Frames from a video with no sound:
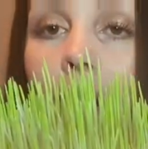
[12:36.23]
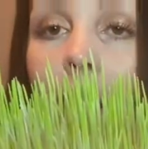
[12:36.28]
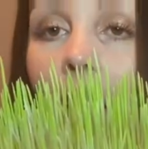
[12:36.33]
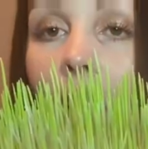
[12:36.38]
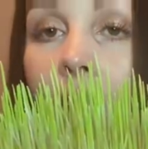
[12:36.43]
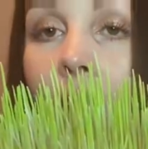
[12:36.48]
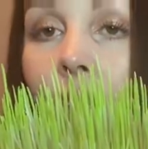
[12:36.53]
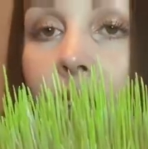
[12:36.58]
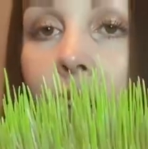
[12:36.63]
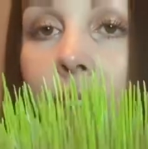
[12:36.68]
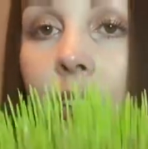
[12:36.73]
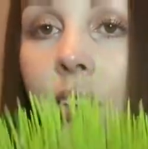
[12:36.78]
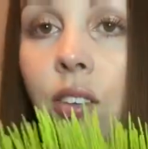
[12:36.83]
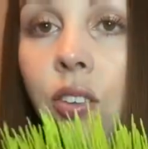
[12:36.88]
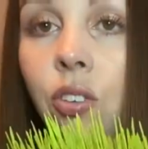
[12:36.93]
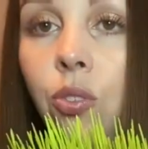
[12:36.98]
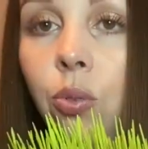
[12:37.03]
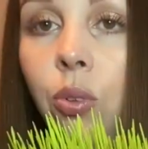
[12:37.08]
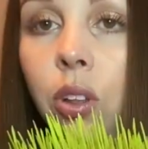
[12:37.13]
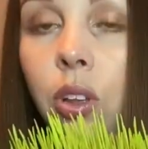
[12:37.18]
I think this
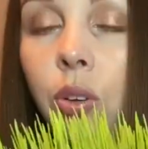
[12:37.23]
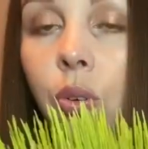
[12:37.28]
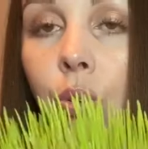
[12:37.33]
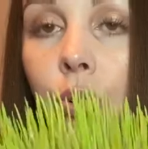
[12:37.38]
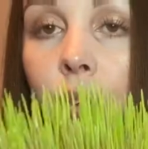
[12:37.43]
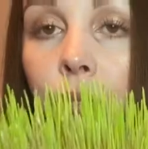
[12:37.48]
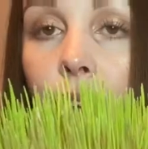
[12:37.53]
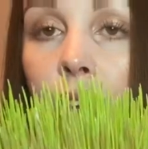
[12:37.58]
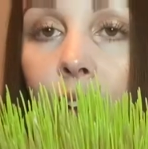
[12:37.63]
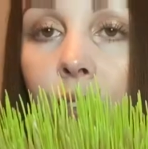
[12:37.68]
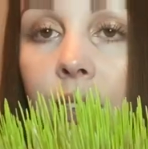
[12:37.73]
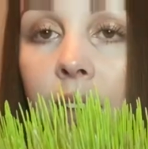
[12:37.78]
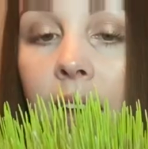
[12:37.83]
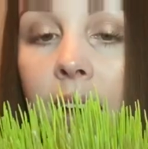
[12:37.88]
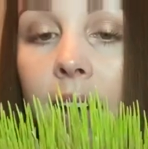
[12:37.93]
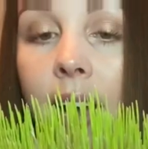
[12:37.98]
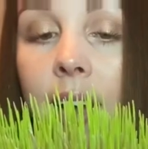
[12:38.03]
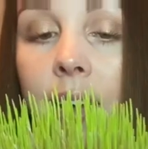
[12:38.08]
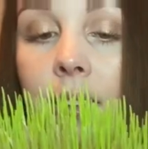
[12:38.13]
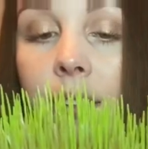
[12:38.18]
is really cool. If you have
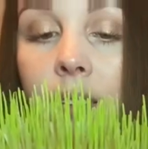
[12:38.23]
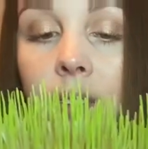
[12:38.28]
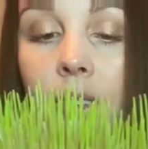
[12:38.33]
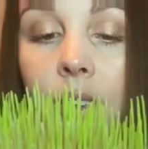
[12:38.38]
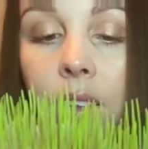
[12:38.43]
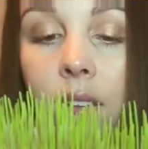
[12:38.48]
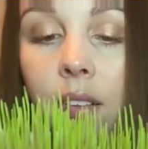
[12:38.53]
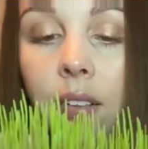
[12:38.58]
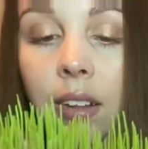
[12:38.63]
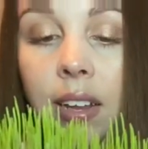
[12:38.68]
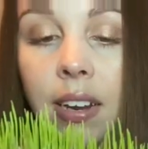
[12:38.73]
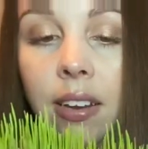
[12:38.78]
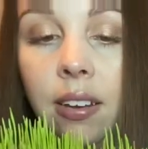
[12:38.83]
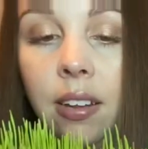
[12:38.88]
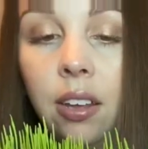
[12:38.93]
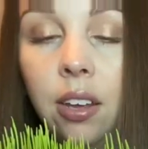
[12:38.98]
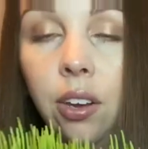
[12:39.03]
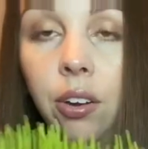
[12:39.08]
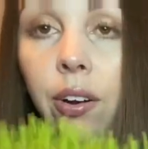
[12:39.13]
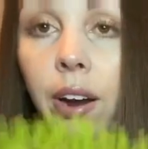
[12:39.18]
cats, like to
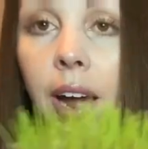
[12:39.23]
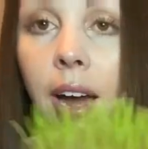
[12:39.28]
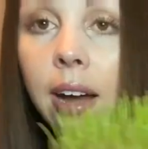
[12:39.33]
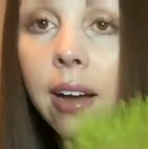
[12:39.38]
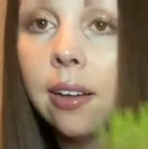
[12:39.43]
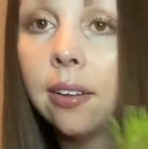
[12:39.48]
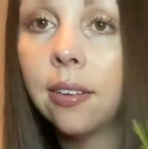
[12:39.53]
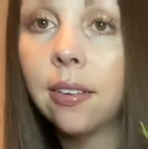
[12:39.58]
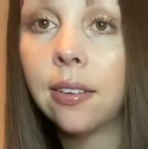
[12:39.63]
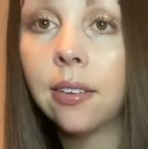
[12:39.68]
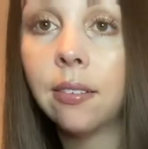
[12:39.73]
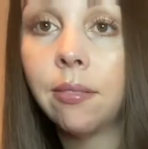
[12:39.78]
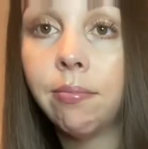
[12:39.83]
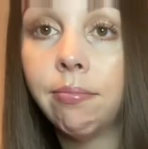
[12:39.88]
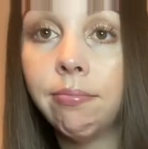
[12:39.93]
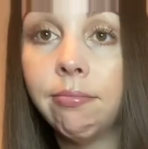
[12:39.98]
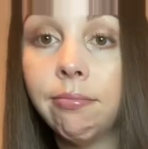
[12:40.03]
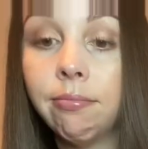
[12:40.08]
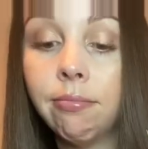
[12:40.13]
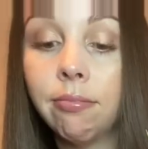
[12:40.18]
eat grass,
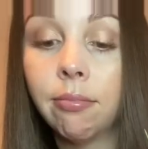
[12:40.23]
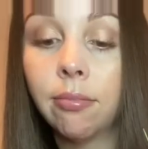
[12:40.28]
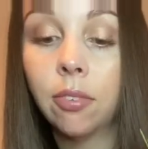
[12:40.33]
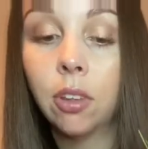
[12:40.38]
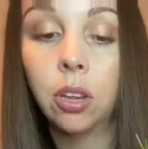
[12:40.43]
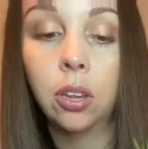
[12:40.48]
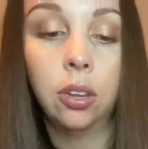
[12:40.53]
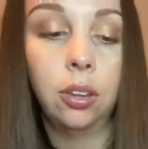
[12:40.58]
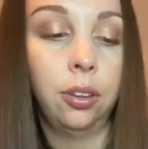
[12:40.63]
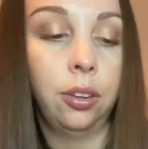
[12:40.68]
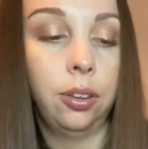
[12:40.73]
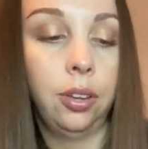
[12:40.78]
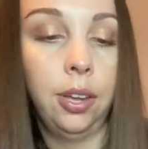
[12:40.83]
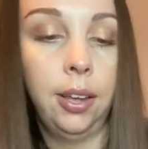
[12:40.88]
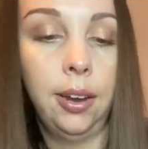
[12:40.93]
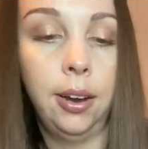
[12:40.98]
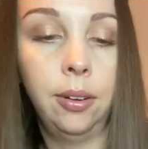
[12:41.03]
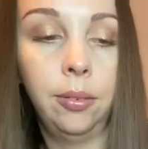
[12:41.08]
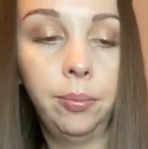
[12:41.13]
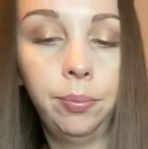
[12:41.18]
you know.